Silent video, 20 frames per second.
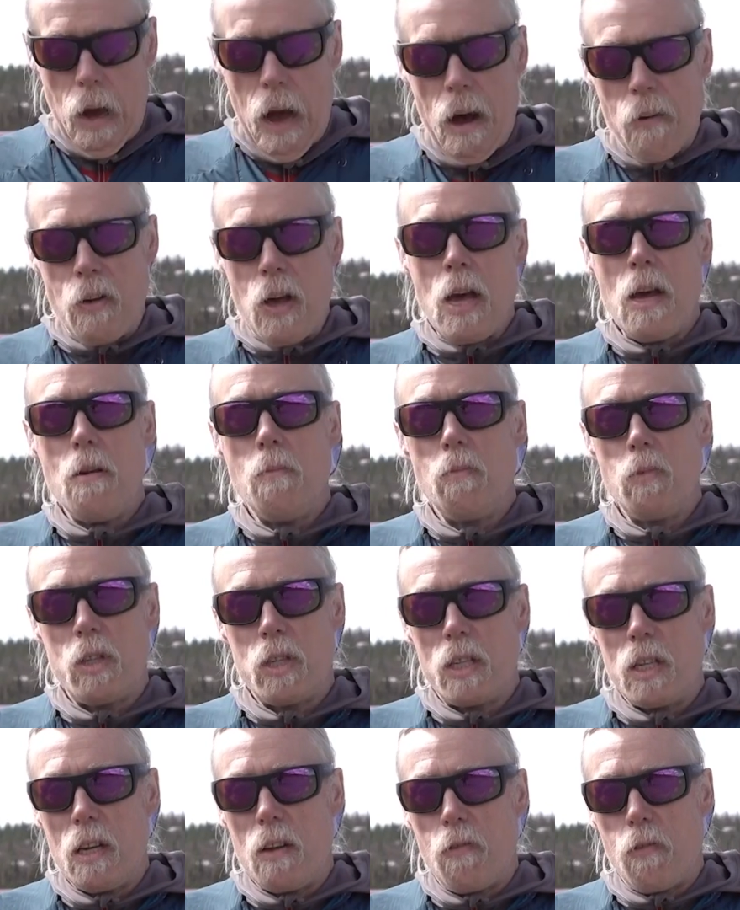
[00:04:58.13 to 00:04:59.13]
have him
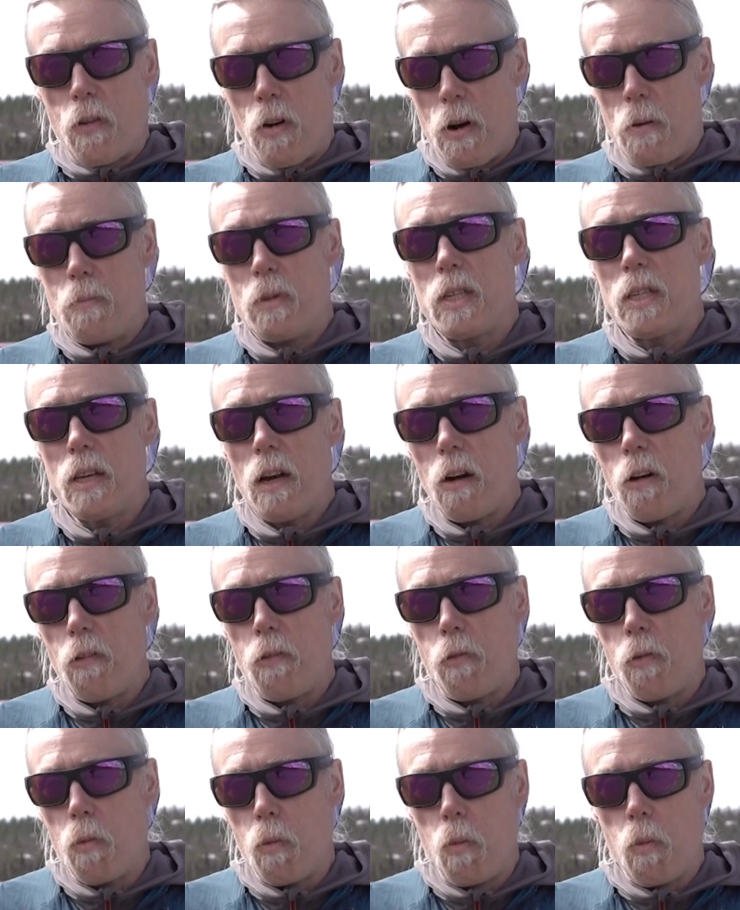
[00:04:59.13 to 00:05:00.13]
see for
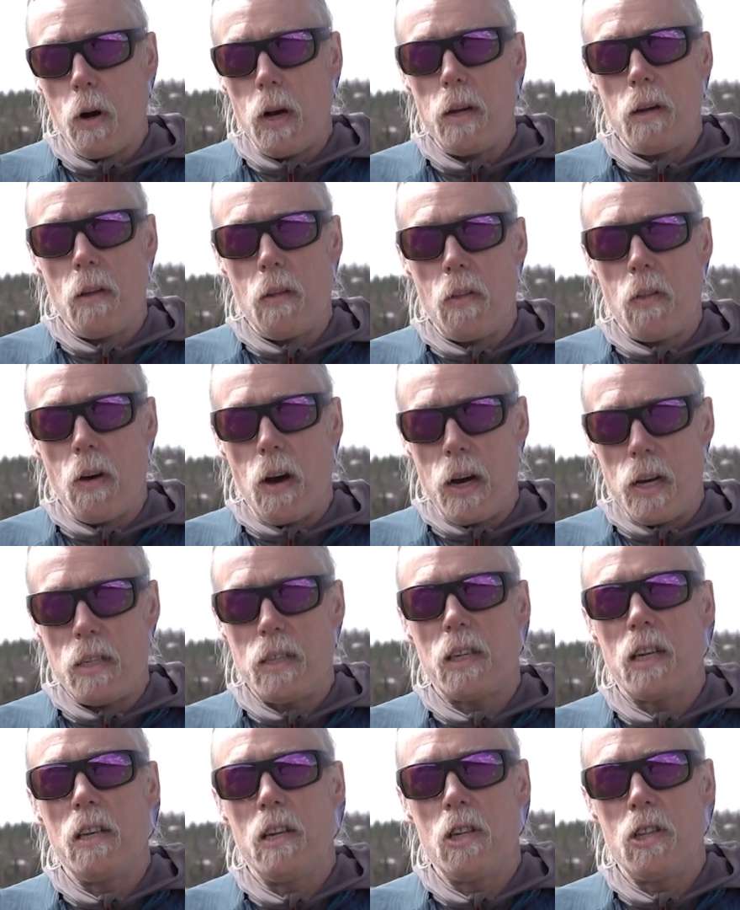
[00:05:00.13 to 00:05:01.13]
himself what the
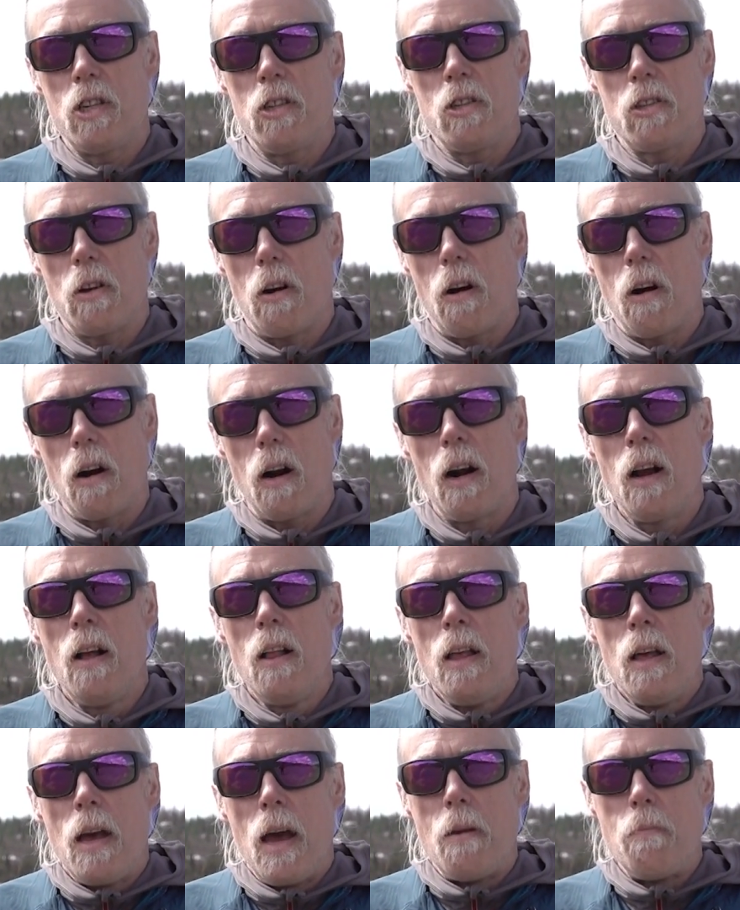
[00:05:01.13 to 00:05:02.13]
ice conditions are
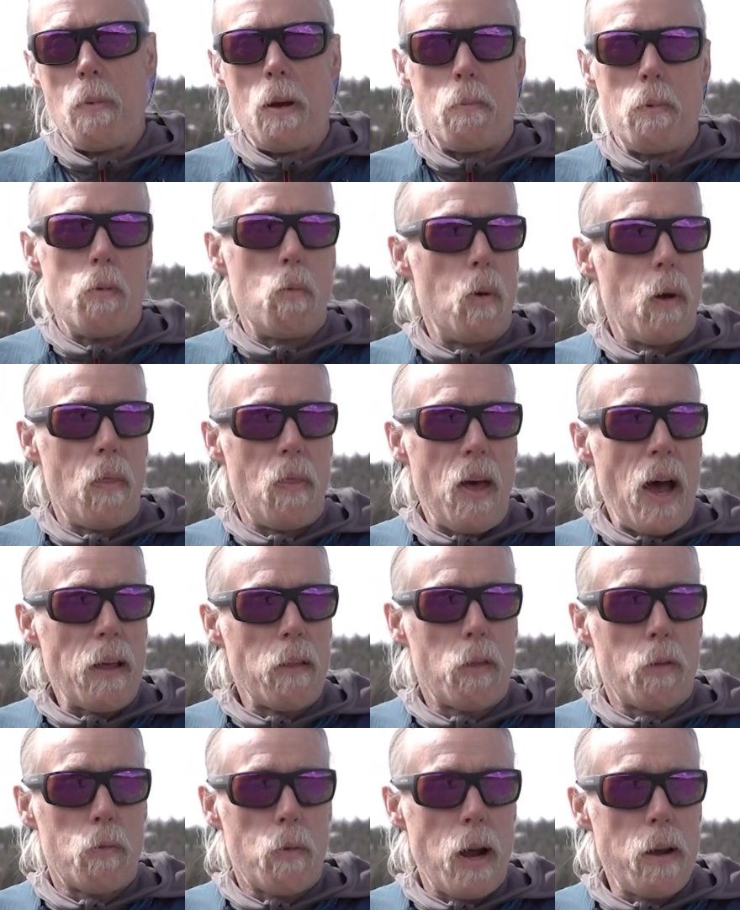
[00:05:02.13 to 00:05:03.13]
and maybe what that
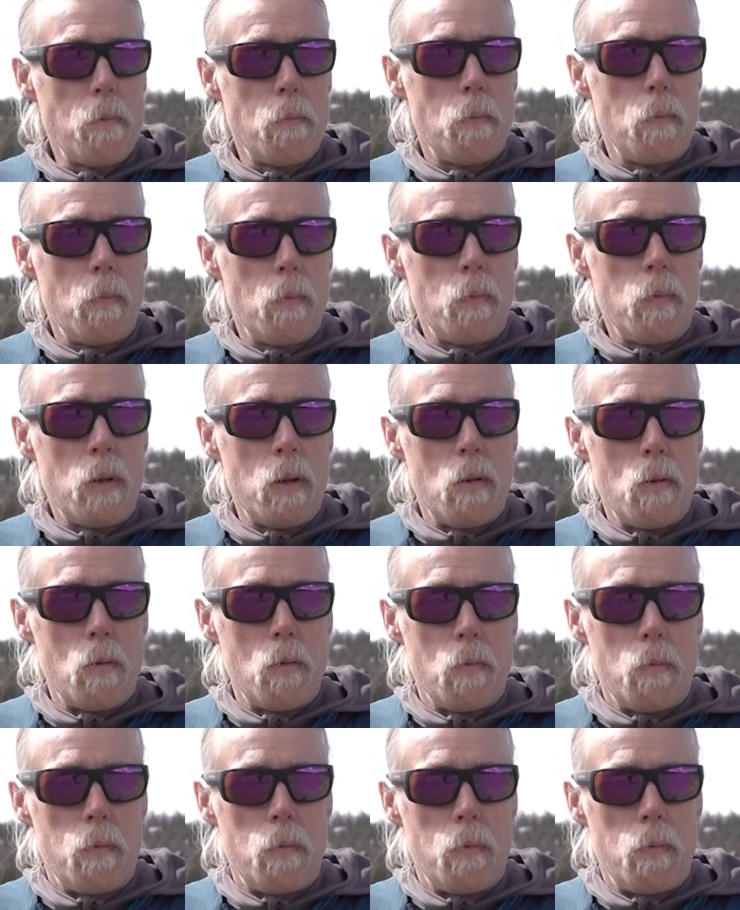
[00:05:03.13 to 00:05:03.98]
threat you know